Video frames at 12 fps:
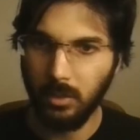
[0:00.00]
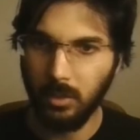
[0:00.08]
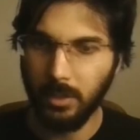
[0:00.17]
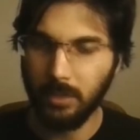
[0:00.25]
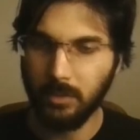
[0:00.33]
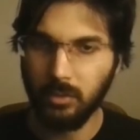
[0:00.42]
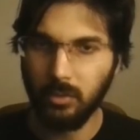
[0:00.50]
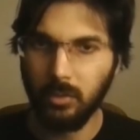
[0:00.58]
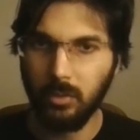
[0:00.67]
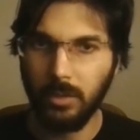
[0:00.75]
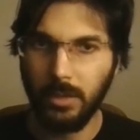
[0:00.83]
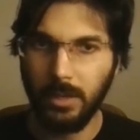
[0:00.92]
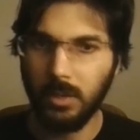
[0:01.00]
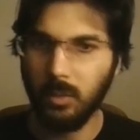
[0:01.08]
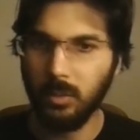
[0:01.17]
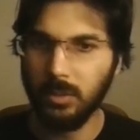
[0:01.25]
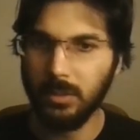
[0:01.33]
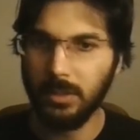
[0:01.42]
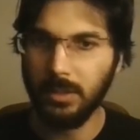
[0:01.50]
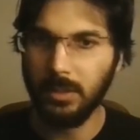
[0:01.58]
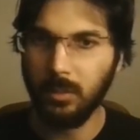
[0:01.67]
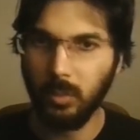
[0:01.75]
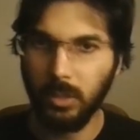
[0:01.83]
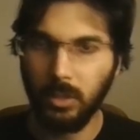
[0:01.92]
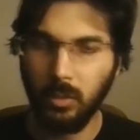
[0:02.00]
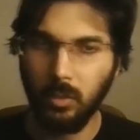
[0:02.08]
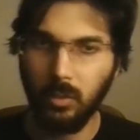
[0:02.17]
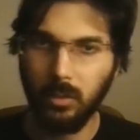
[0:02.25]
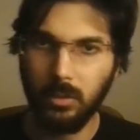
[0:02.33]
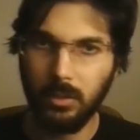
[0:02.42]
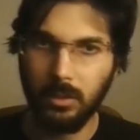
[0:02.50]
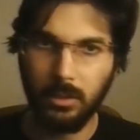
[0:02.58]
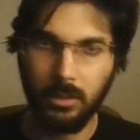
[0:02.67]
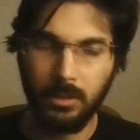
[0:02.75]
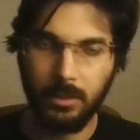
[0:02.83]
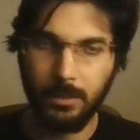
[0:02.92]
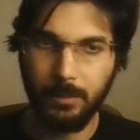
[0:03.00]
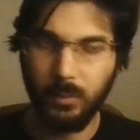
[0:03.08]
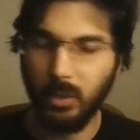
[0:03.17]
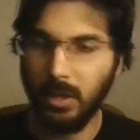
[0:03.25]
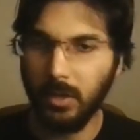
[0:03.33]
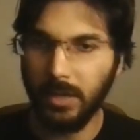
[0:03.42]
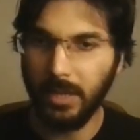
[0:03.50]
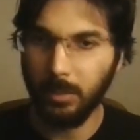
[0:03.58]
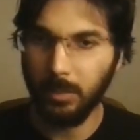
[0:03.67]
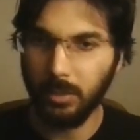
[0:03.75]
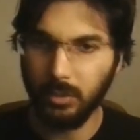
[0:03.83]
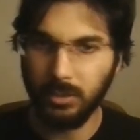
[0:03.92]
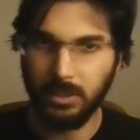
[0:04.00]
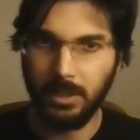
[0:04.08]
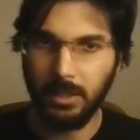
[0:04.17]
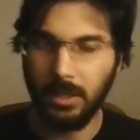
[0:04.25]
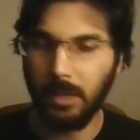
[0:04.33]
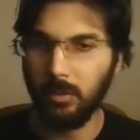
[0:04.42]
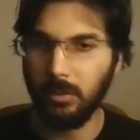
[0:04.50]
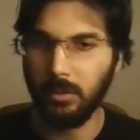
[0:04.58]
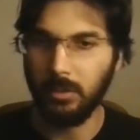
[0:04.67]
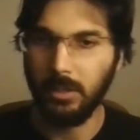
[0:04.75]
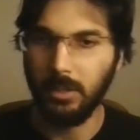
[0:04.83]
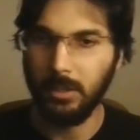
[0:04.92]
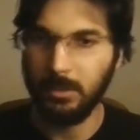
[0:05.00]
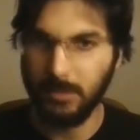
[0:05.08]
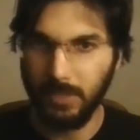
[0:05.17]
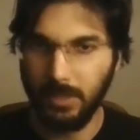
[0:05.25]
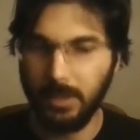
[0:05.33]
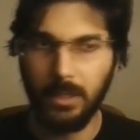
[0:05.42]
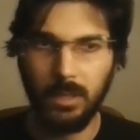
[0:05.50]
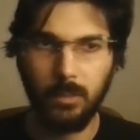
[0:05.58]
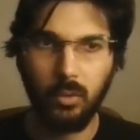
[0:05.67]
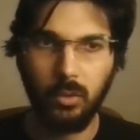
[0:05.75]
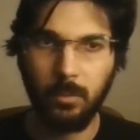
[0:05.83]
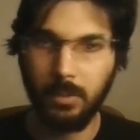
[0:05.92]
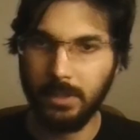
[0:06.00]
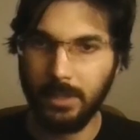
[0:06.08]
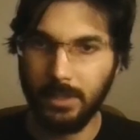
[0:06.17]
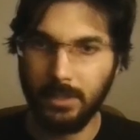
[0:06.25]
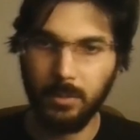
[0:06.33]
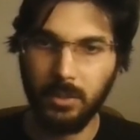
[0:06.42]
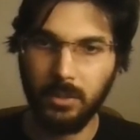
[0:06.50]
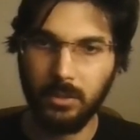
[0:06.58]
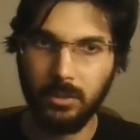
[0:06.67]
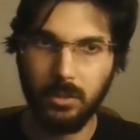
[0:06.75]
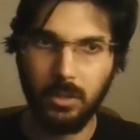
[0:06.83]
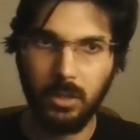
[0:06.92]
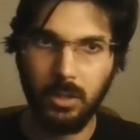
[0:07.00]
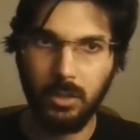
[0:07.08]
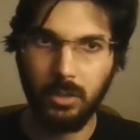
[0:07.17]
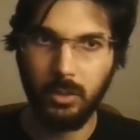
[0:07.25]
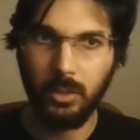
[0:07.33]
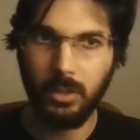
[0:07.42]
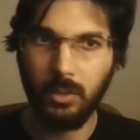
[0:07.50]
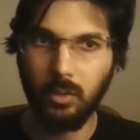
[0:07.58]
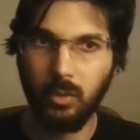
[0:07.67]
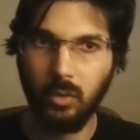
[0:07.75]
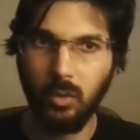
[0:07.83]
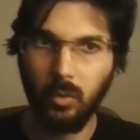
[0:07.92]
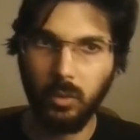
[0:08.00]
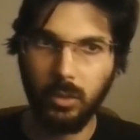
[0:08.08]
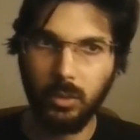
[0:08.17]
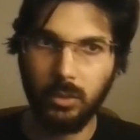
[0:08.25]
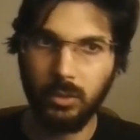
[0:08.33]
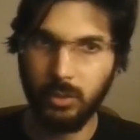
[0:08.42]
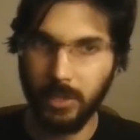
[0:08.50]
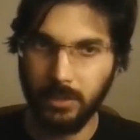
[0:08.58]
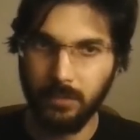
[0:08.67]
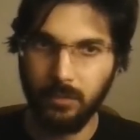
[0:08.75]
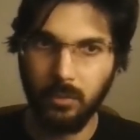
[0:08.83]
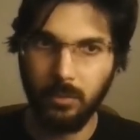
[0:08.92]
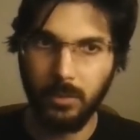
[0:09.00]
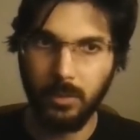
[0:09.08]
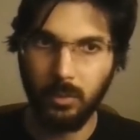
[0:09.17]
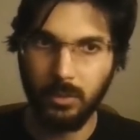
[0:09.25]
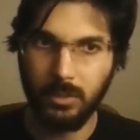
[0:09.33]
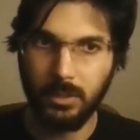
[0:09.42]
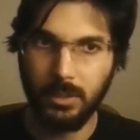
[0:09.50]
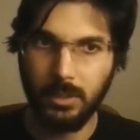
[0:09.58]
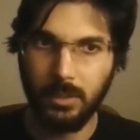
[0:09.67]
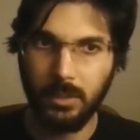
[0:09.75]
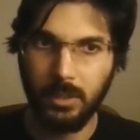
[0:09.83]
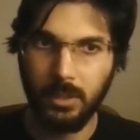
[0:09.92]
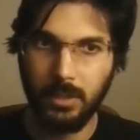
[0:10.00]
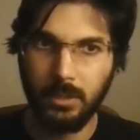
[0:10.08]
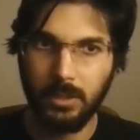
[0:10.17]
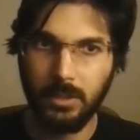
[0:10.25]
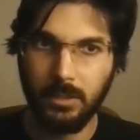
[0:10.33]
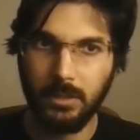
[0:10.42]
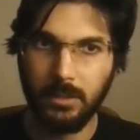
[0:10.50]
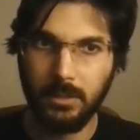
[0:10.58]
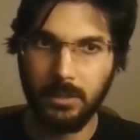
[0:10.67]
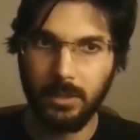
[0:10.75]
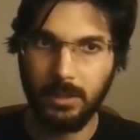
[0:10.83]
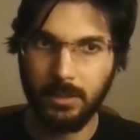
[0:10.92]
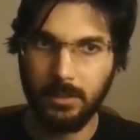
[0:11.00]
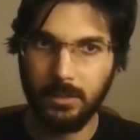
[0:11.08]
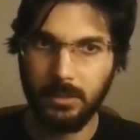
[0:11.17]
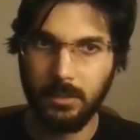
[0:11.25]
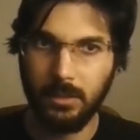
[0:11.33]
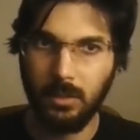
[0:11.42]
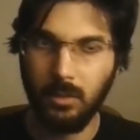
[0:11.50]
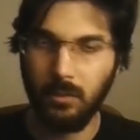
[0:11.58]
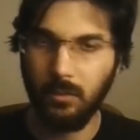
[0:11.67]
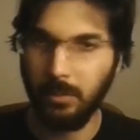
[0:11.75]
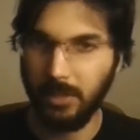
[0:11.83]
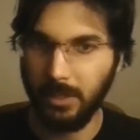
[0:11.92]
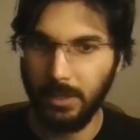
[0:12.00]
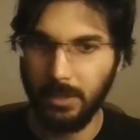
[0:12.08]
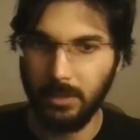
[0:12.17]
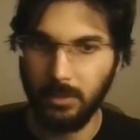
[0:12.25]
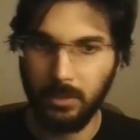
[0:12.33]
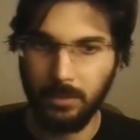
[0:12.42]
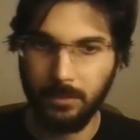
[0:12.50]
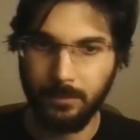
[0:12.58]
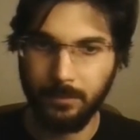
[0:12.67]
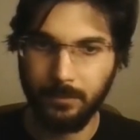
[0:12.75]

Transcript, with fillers: Okay, so here you will see that we don't uh, we're not able to see our scene anymore, but that is because you need to go over to the transform and once again change the z-axis from here as well.